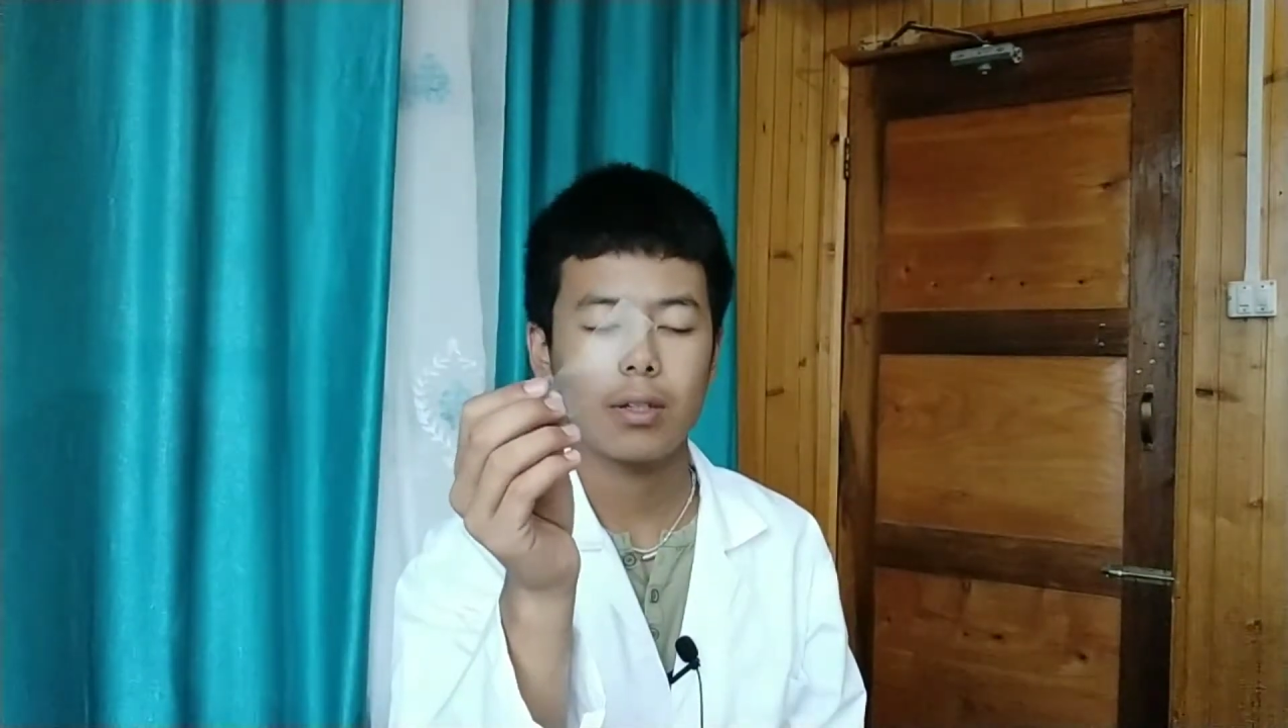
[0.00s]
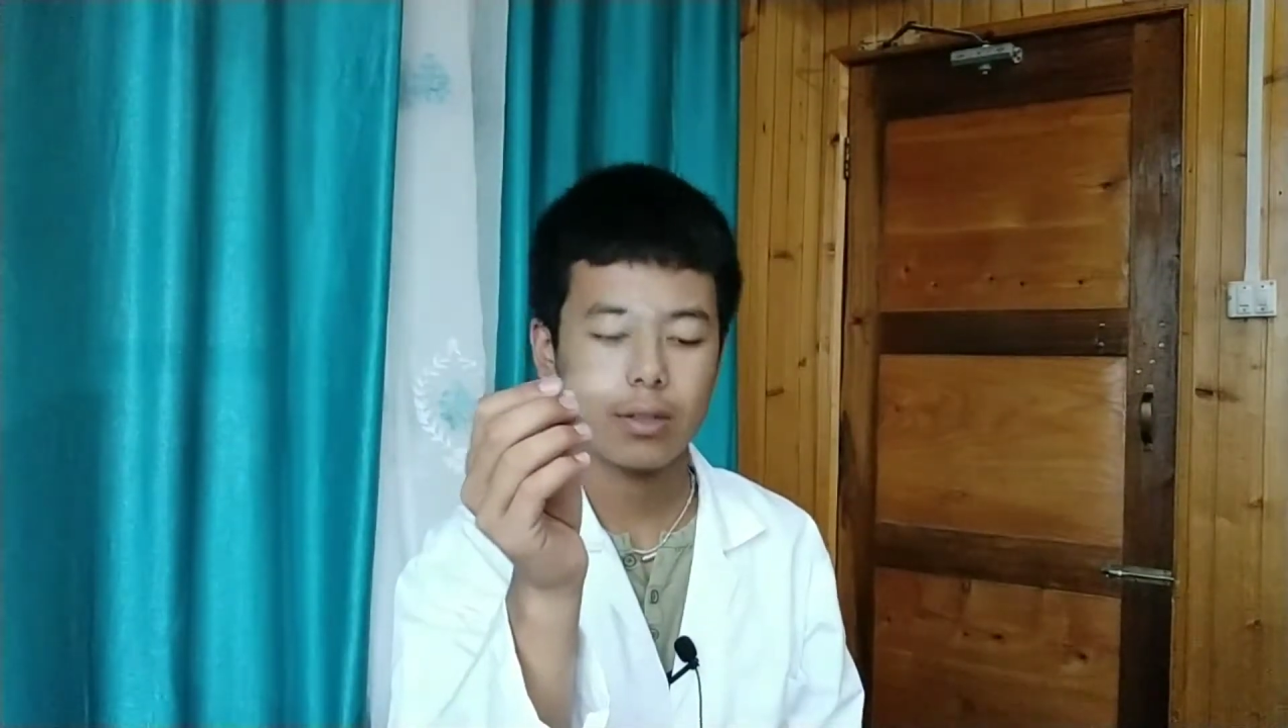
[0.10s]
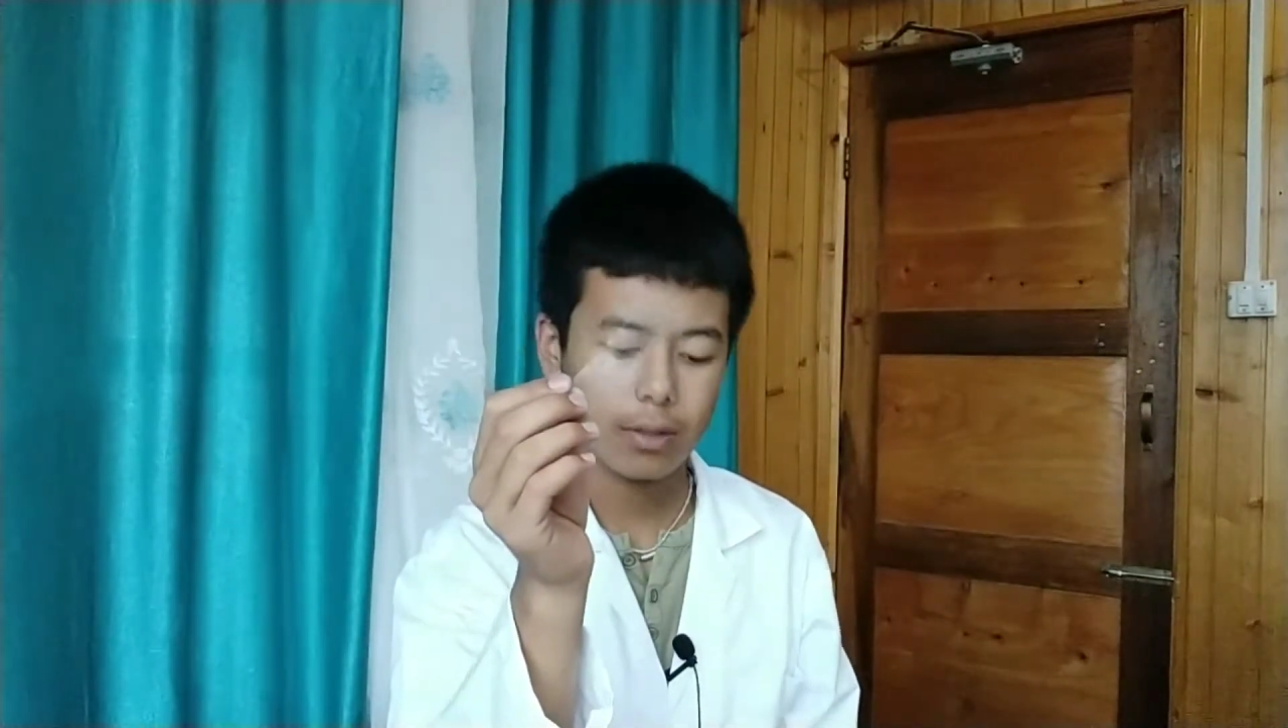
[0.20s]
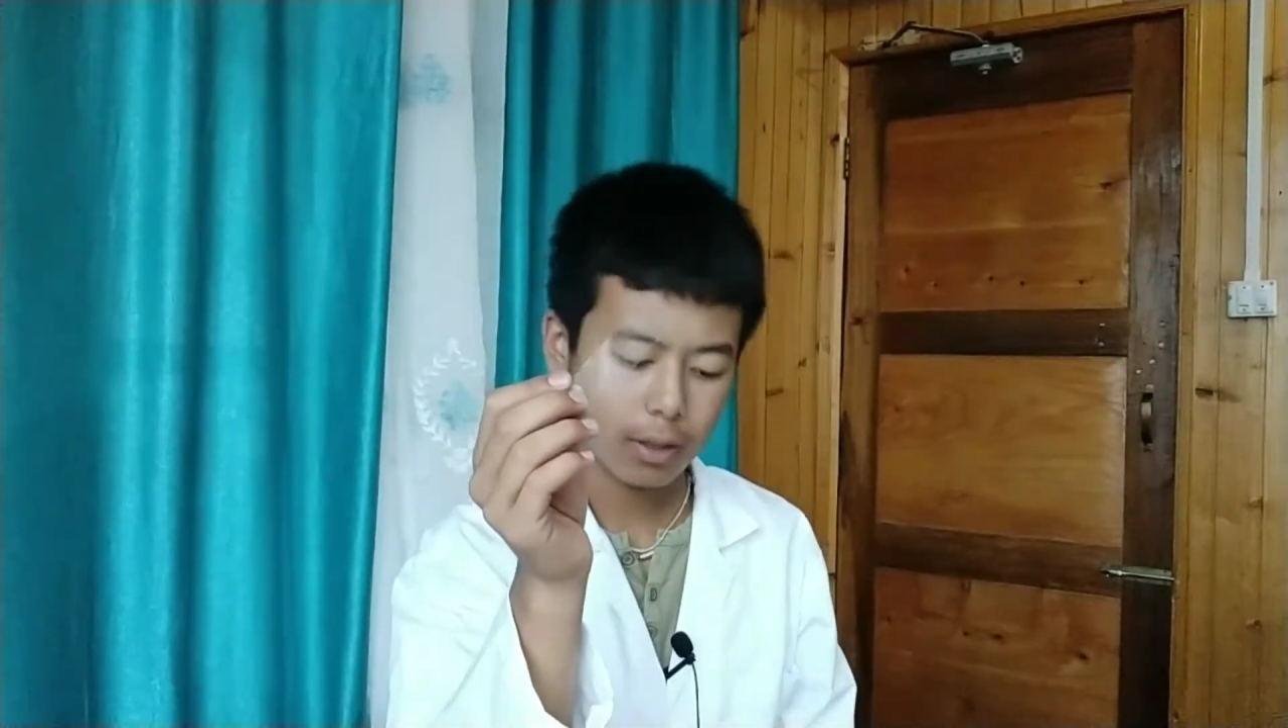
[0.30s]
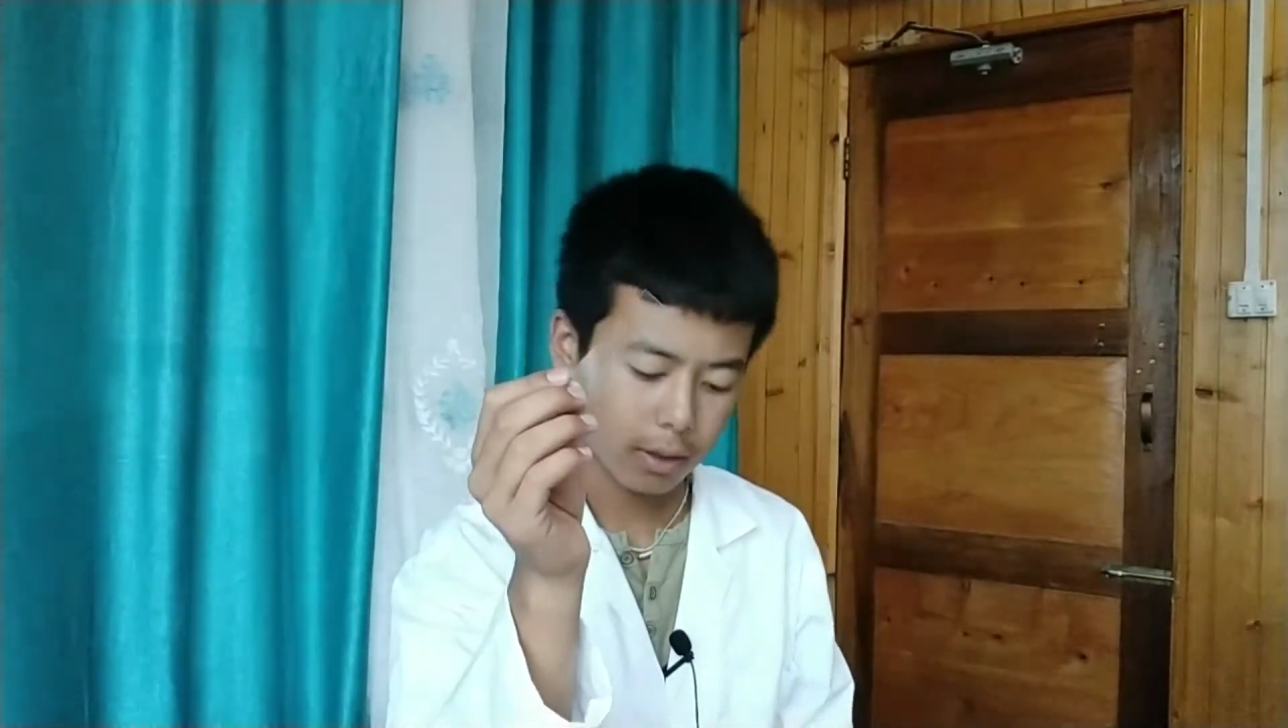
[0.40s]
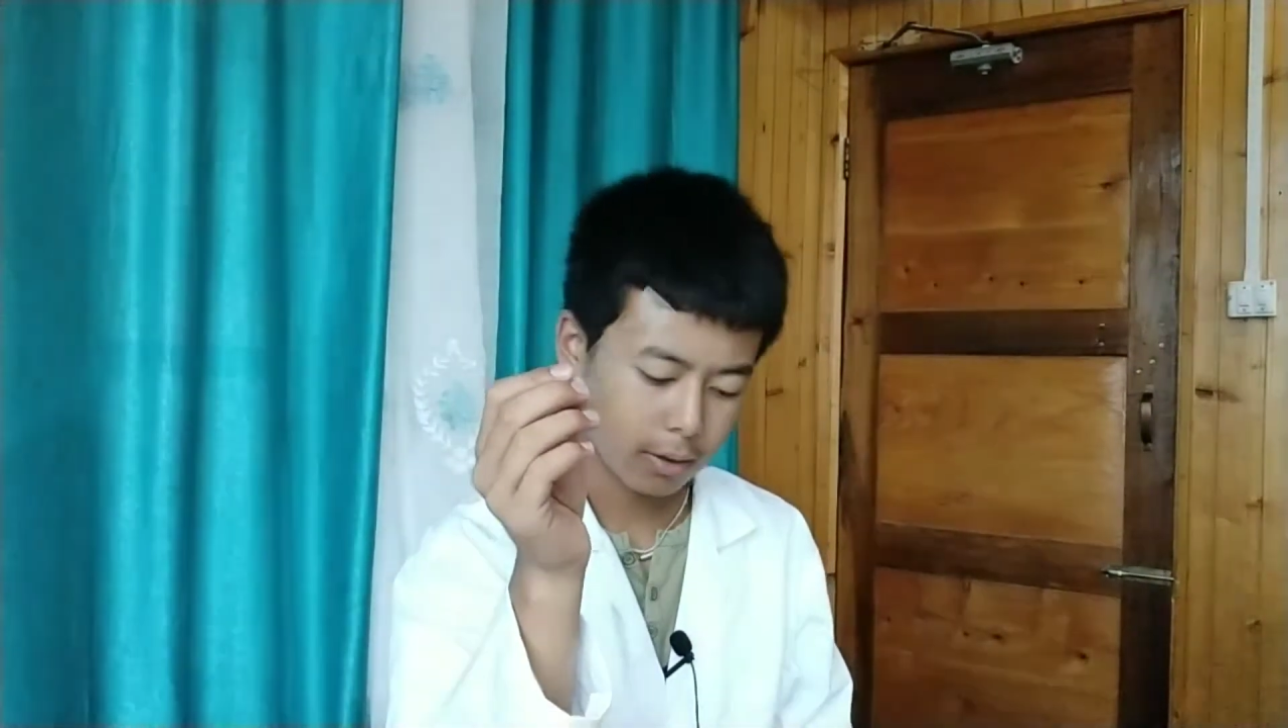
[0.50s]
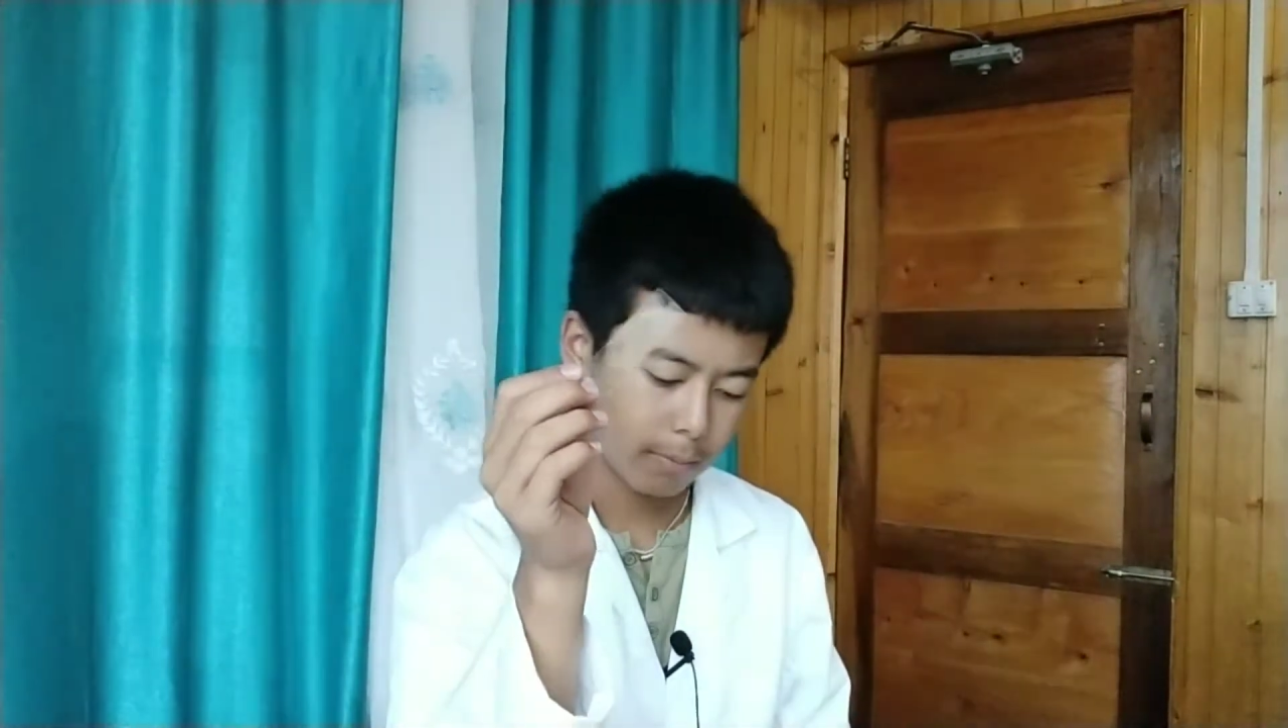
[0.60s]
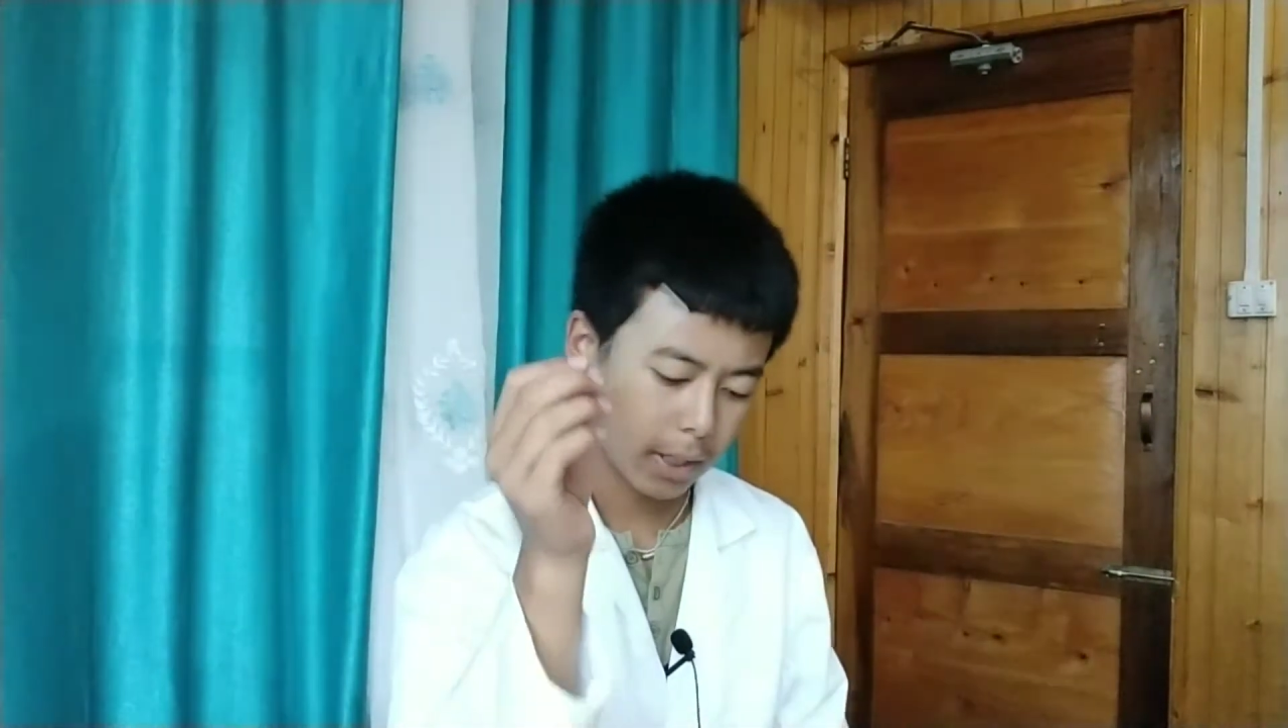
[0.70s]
is the